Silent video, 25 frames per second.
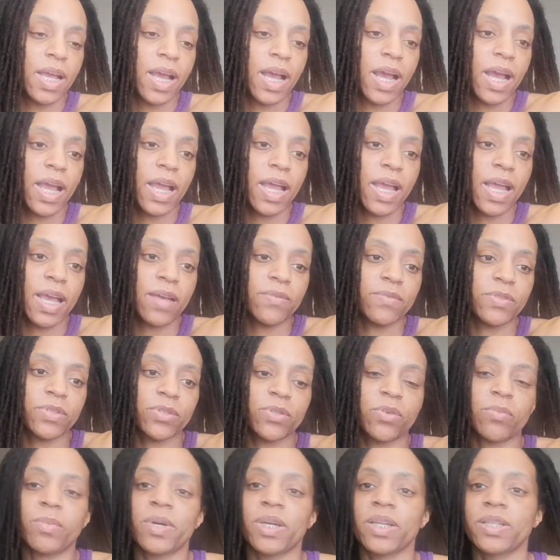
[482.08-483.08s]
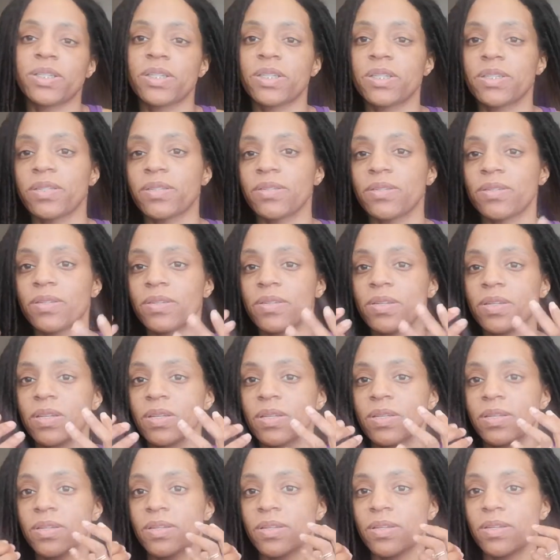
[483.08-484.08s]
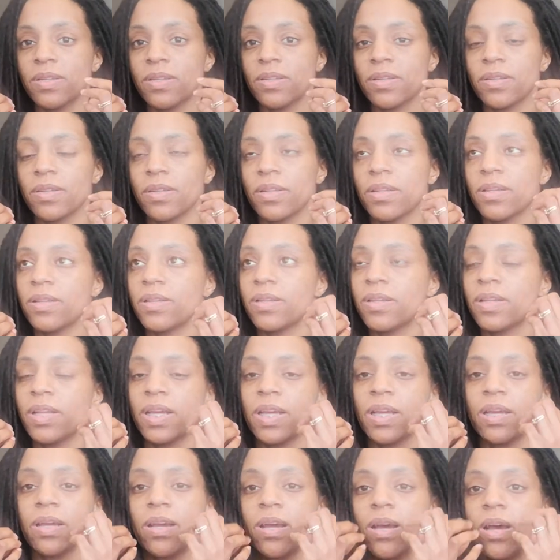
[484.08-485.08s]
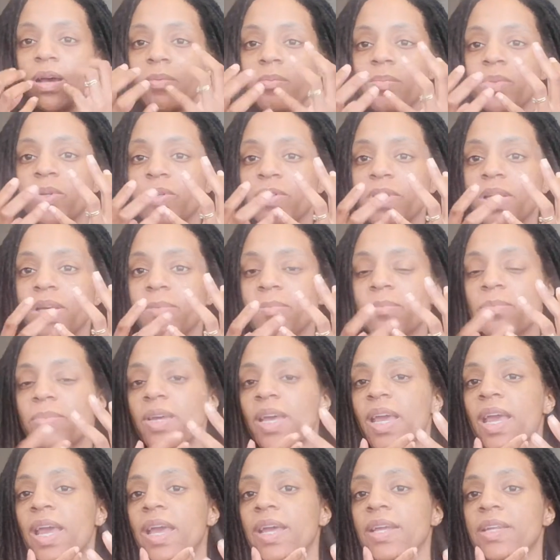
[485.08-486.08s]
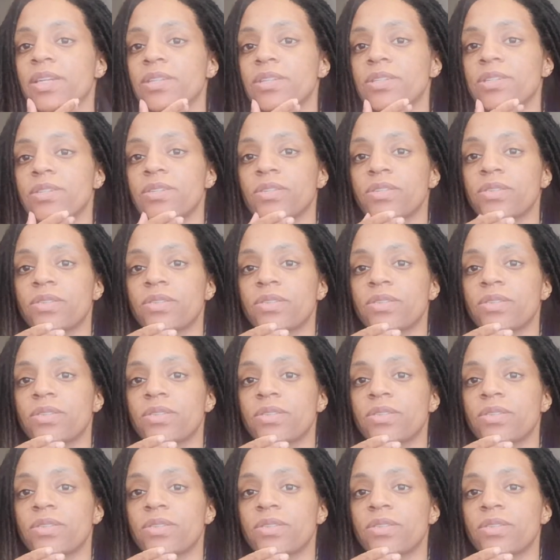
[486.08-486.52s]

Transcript: I have so much like upper lip and